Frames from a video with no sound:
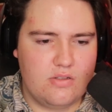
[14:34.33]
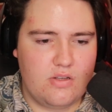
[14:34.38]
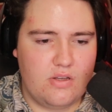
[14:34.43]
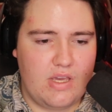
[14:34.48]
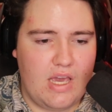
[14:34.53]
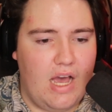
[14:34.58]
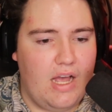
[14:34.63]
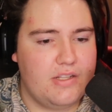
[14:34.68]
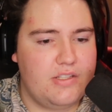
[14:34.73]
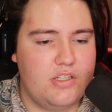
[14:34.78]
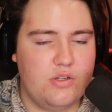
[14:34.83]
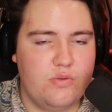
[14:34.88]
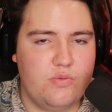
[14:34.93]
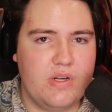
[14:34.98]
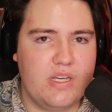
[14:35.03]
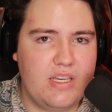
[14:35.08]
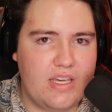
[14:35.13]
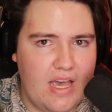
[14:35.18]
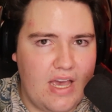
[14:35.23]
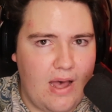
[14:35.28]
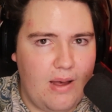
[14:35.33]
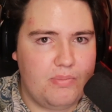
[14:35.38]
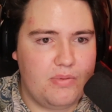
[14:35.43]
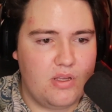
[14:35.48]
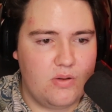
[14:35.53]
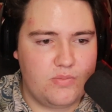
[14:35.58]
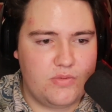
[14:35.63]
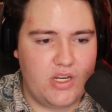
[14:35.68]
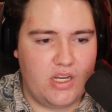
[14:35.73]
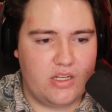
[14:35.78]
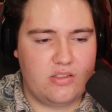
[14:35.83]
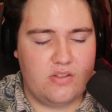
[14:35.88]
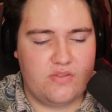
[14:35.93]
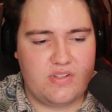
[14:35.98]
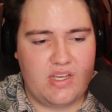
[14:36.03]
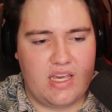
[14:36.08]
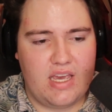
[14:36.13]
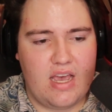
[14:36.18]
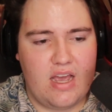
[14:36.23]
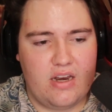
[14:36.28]
yeah, to recap the objectives
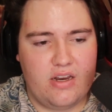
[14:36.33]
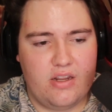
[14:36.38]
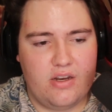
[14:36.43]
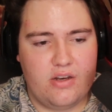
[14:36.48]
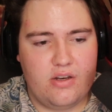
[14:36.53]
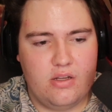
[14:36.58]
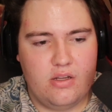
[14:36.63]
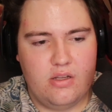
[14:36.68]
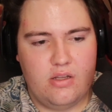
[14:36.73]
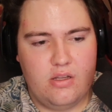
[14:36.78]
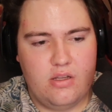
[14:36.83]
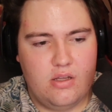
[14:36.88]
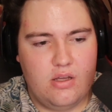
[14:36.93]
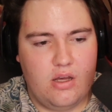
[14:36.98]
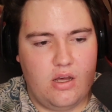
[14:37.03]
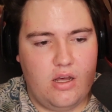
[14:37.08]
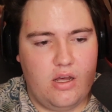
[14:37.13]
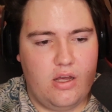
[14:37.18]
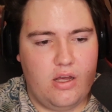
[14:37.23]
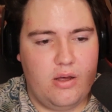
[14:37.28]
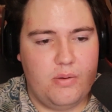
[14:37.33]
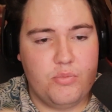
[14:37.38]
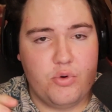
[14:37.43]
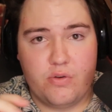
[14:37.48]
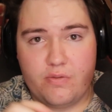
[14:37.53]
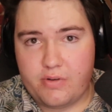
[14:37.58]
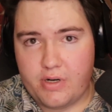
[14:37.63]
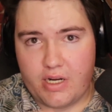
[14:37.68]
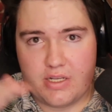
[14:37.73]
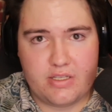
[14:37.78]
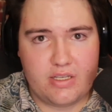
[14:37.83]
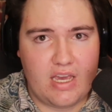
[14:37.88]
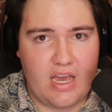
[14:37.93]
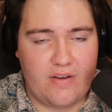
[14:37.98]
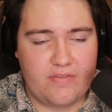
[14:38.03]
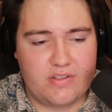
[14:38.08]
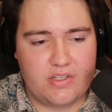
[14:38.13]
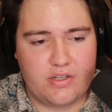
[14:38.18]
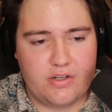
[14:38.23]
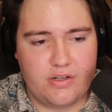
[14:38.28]
I added, move crates to
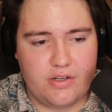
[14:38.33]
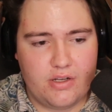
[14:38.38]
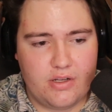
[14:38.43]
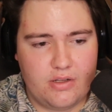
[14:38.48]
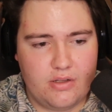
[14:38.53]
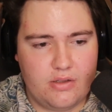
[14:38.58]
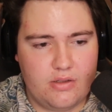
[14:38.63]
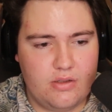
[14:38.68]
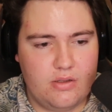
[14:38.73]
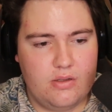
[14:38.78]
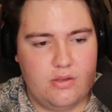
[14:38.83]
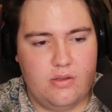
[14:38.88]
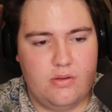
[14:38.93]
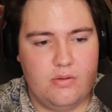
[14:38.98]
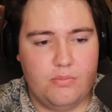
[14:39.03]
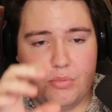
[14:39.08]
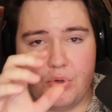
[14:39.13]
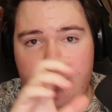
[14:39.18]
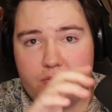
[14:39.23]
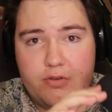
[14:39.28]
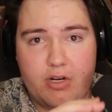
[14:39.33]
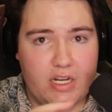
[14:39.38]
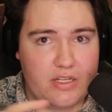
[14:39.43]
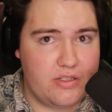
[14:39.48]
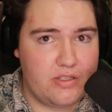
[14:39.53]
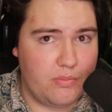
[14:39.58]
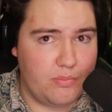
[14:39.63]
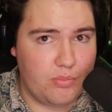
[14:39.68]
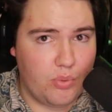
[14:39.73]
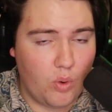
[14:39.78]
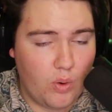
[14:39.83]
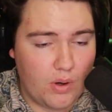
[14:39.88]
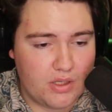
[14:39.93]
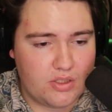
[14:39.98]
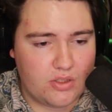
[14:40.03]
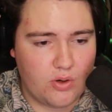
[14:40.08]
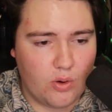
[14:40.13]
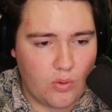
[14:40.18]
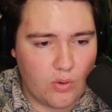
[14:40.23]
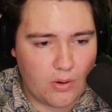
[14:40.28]
cafeteria, move crates to boys
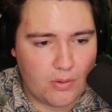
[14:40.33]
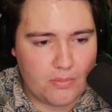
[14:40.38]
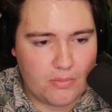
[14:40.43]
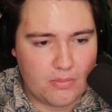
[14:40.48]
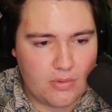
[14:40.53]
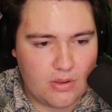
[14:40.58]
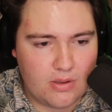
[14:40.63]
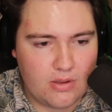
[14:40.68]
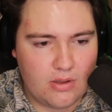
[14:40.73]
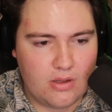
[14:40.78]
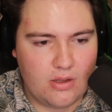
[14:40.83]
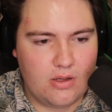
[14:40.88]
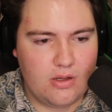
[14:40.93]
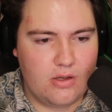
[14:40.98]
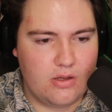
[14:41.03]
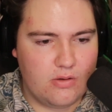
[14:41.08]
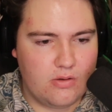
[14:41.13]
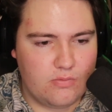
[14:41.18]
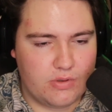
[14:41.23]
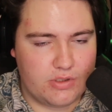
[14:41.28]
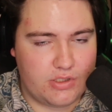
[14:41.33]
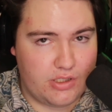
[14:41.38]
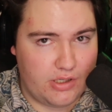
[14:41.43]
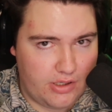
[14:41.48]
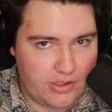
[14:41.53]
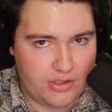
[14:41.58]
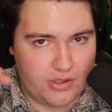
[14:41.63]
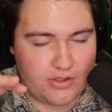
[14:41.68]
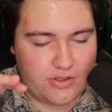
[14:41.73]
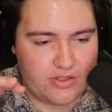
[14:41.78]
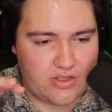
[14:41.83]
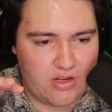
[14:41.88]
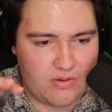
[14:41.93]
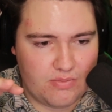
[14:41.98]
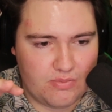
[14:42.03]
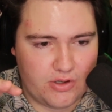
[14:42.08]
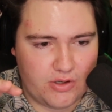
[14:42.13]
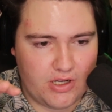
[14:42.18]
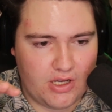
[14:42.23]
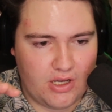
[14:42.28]
dorm, return to your
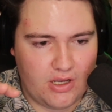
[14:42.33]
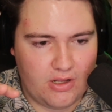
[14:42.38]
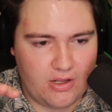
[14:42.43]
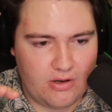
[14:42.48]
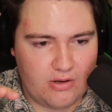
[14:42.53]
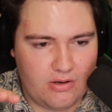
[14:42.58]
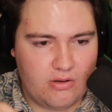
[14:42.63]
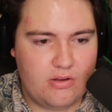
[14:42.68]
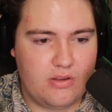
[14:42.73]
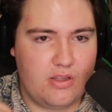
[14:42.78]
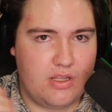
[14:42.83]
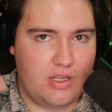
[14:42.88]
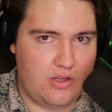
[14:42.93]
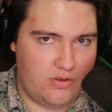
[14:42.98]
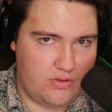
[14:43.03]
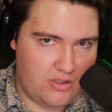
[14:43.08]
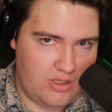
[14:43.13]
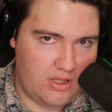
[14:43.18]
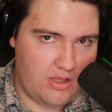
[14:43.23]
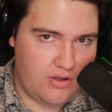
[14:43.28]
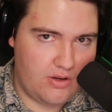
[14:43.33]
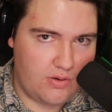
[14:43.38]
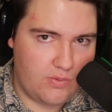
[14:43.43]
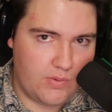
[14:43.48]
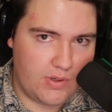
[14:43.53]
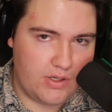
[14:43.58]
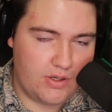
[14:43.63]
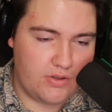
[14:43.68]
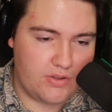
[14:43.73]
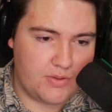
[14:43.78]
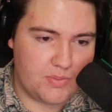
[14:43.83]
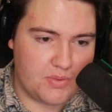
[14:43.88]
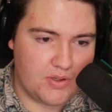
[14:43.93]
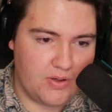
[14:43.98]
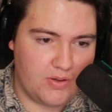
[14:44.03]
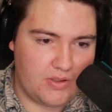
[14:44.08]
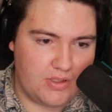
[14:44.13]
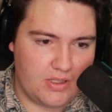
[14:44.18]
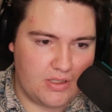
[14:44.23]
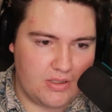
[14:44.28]
submarine, then you see that your window's
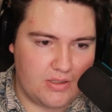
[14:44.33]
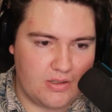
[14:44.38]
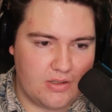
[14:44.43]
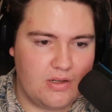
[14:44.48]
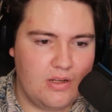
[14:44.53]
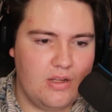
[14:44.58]
broken,